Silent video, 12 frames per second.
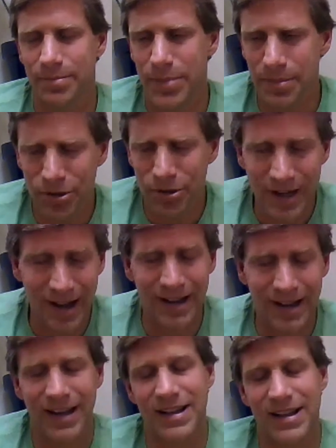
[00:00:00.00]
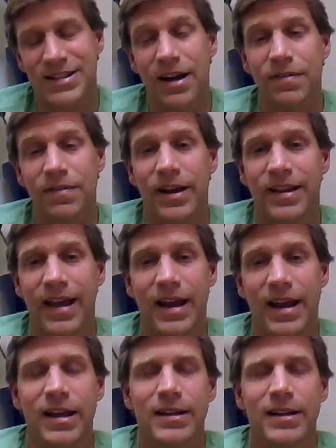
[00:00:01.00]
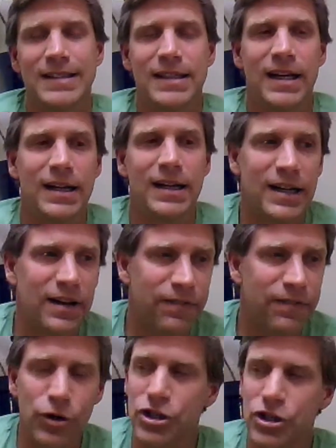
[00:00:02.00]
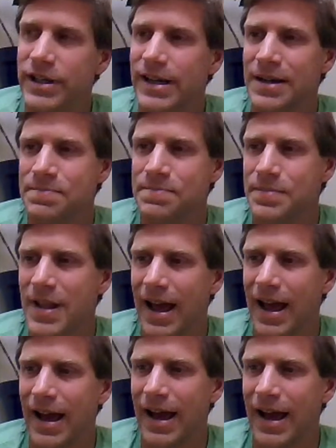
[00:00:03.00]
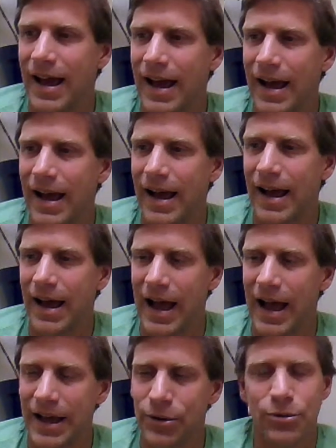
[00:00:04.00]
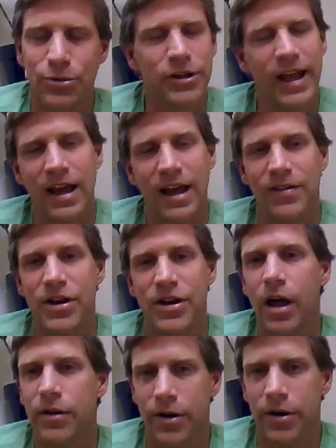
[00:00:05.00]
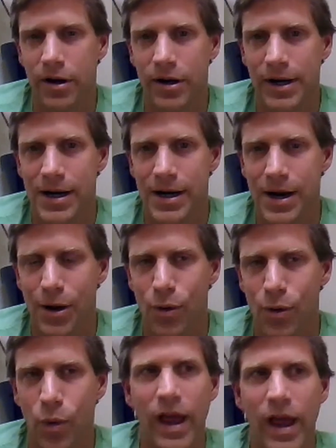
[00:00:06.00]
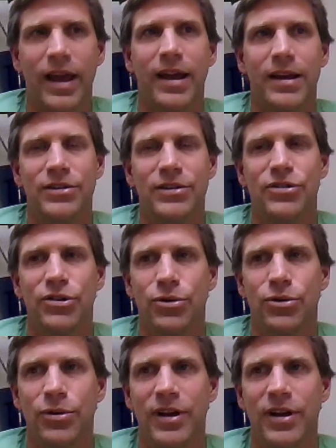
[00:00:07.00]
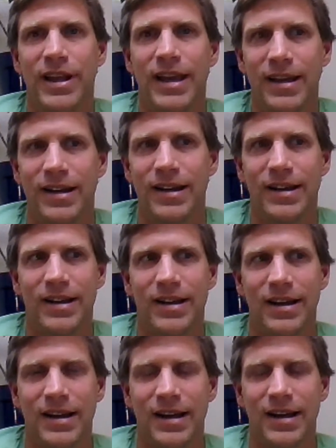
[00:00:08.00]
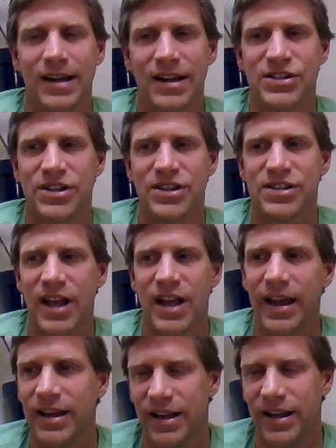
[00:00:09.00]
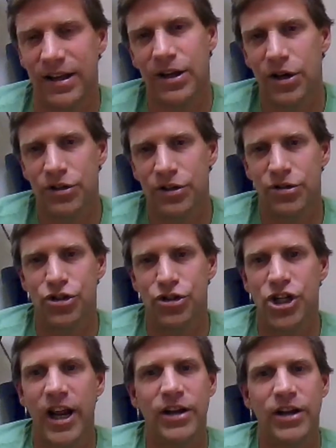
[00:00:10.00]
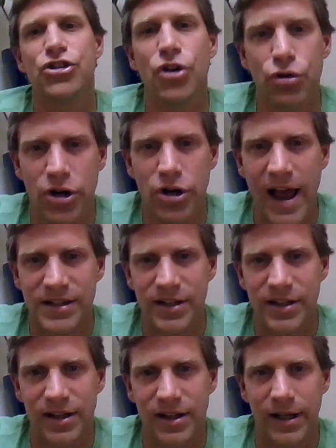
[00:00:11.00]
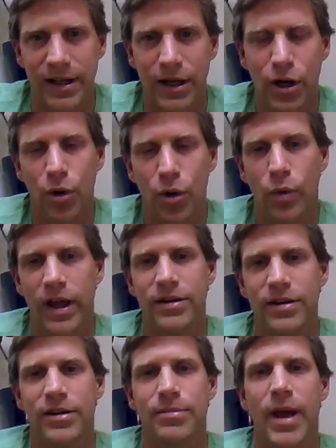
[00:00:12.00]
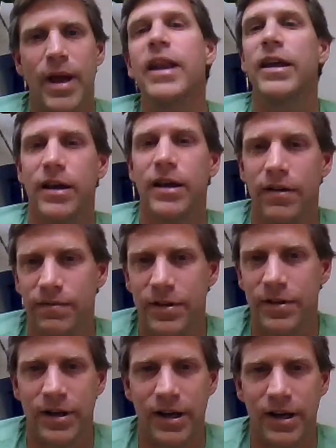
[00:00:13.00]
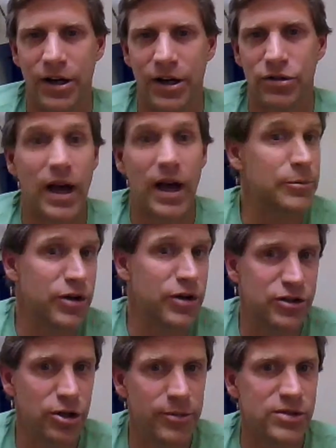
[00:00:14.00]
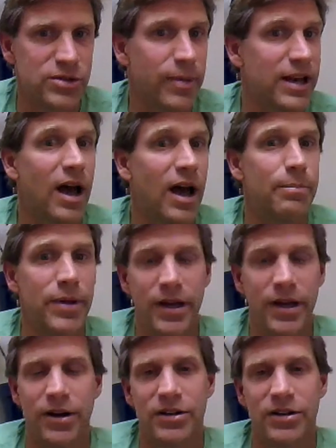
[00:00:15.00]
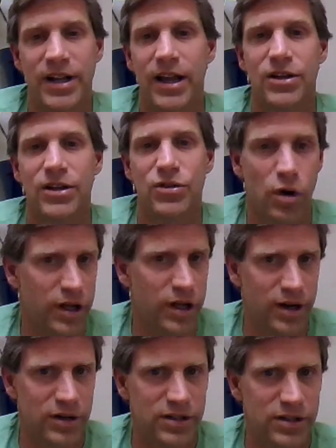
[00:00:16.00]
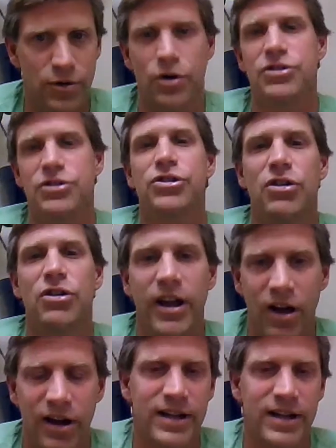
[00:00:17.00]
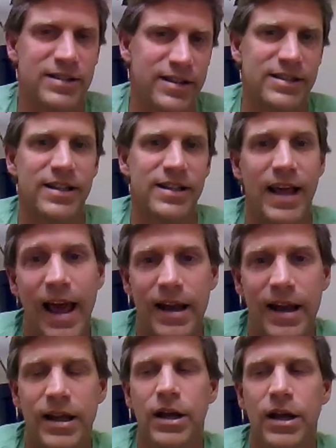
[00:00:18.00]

people dying and stuff like that. Uh, unfortunately, um, I don't really have another way to get uh, a society to change so drastically when many of the you know top transhumanists may not be here in 10, 20 years. And of course, there's cryonics and this and that.